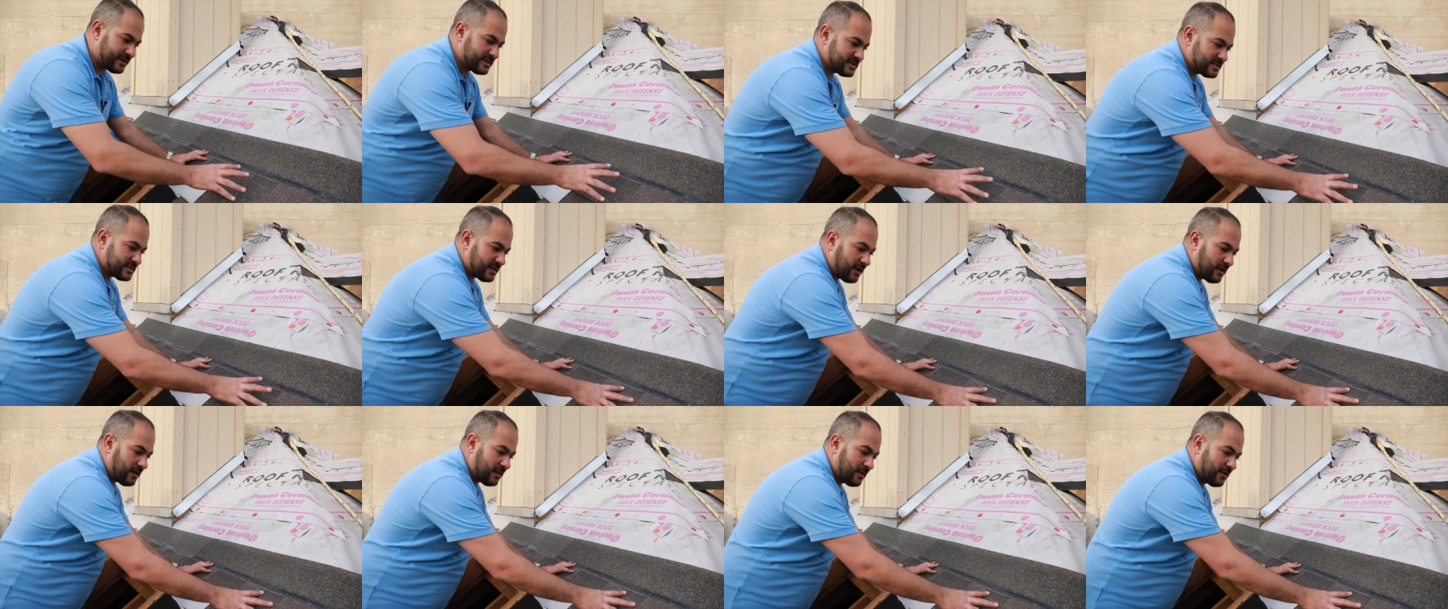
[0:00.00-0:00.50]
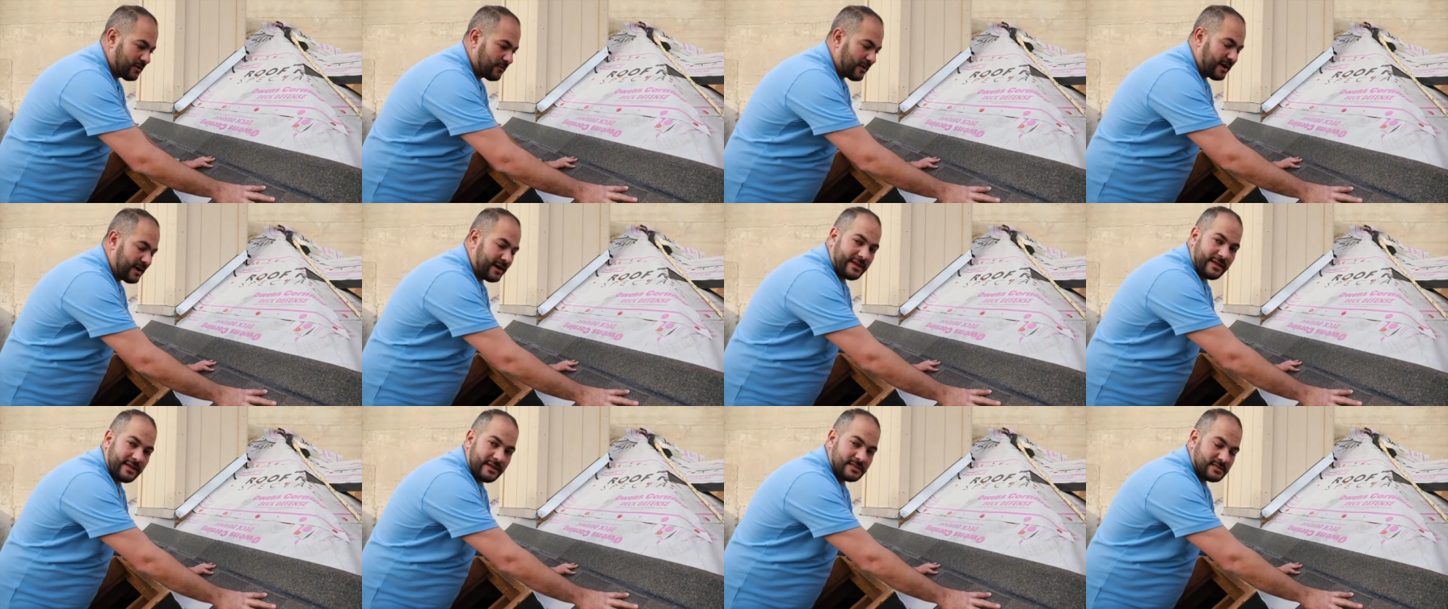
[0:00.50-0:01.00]
install,
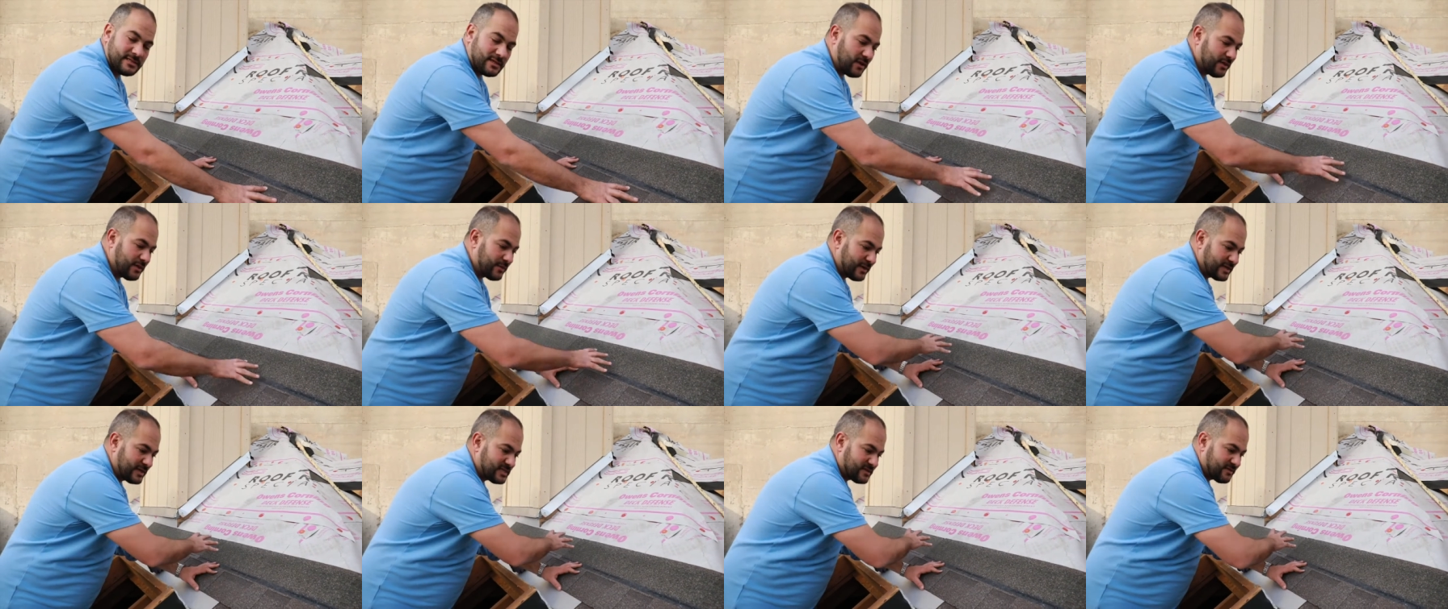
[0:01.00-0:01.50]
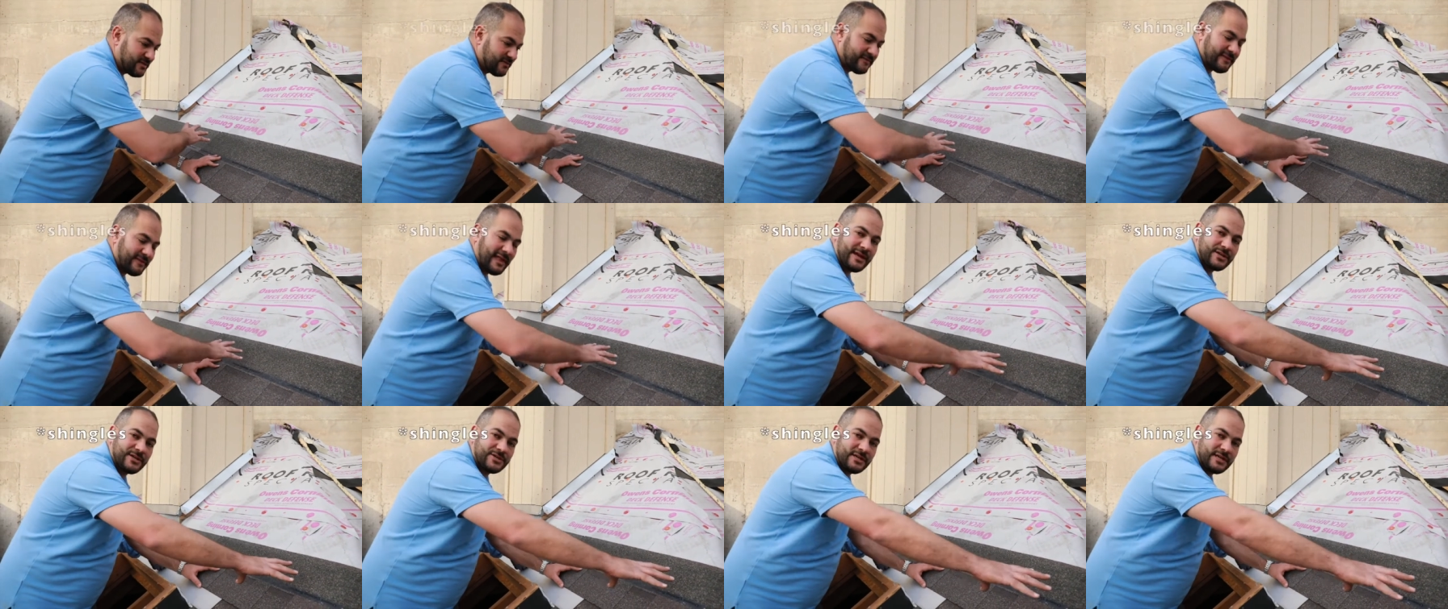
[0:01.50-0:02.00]
ready to install the rest of the
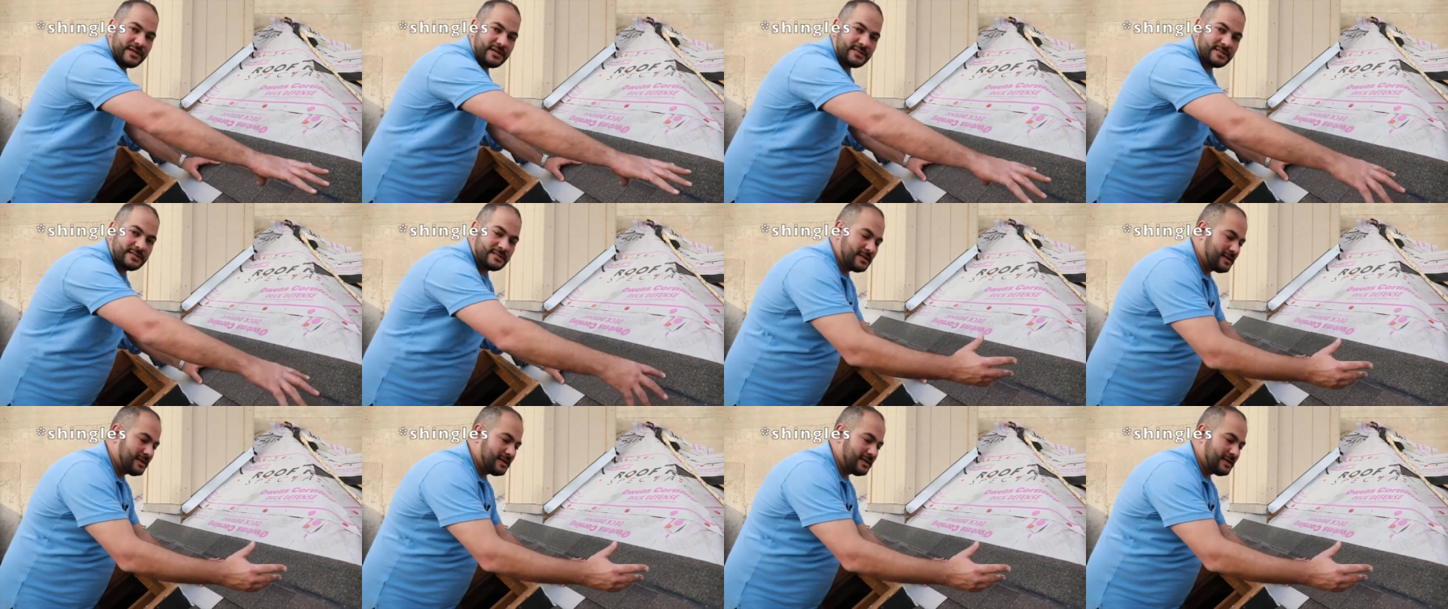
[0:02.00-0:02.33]
flashings.